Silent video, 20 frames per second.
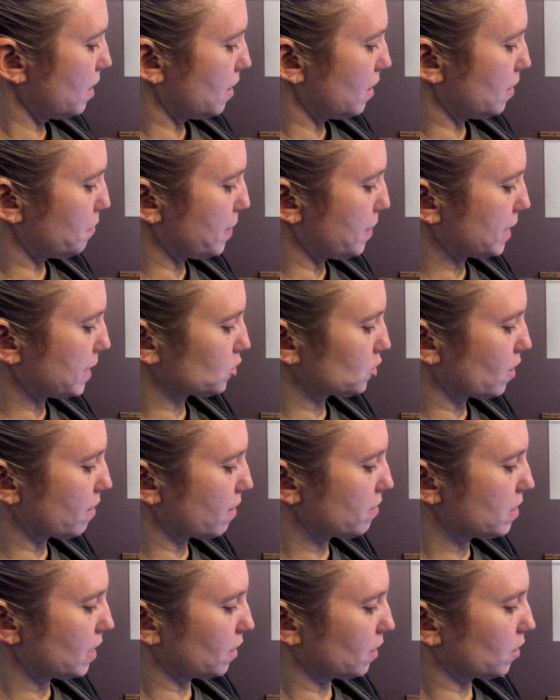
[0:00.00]
And make sure
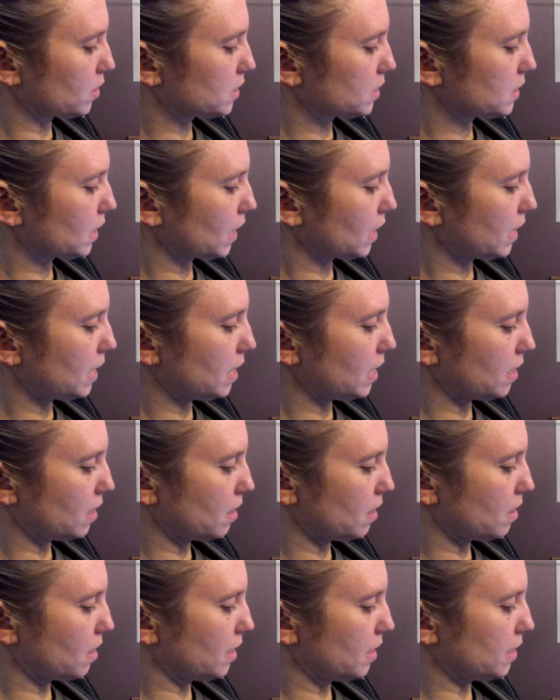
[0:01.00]
everything looks clean
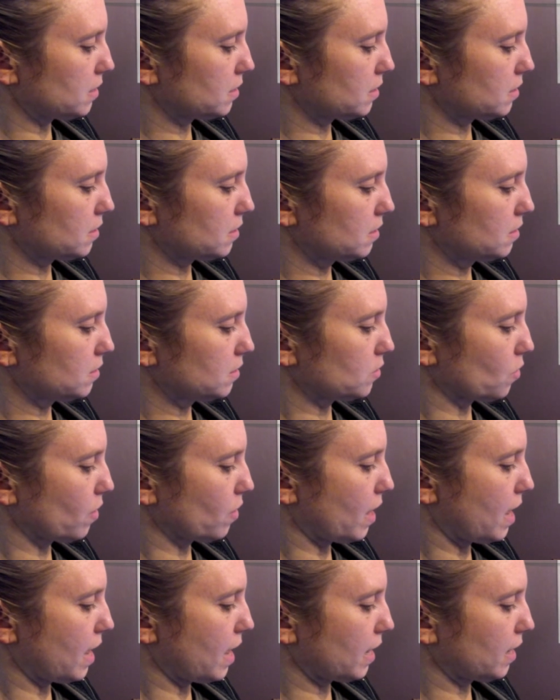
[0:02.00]
and nice. So
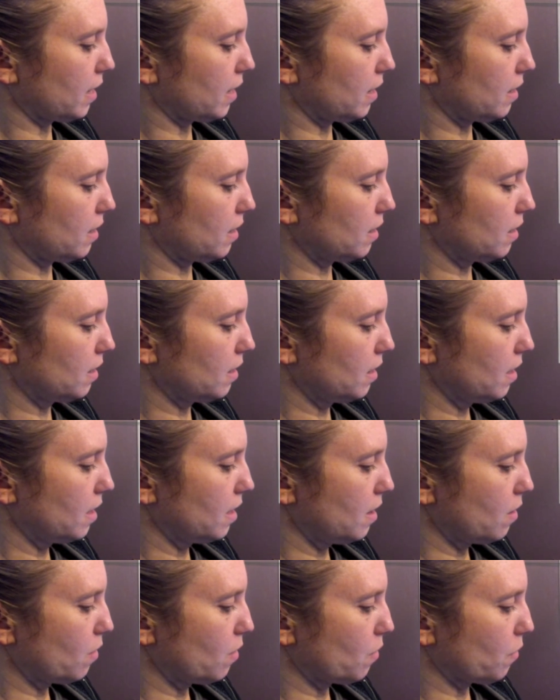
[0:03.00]
then I can
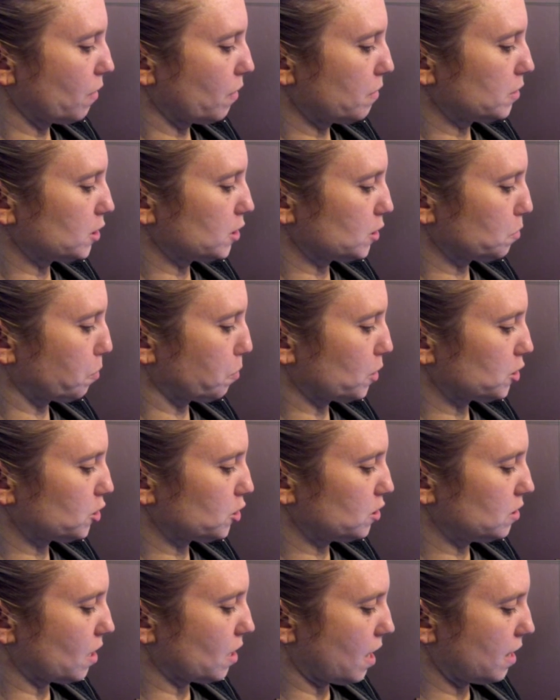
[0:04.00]
just push
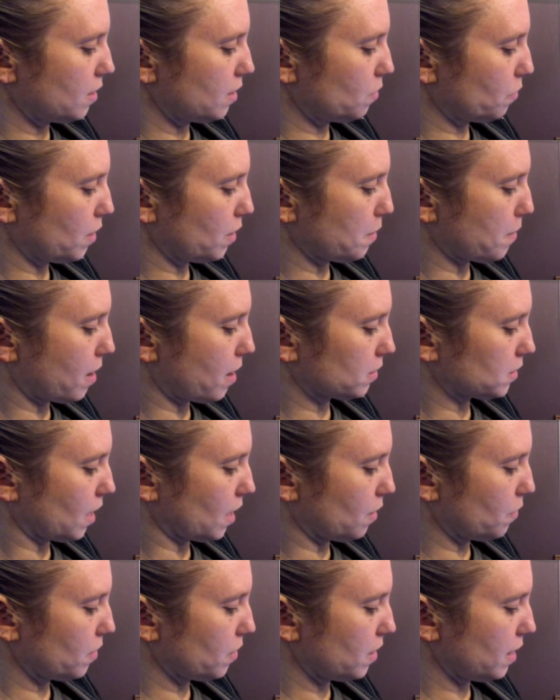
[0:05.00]
done when I'm all done
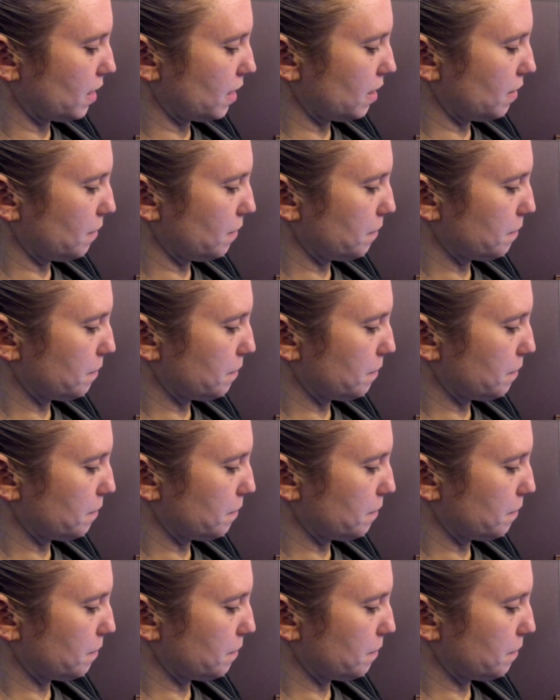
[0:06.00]
with it.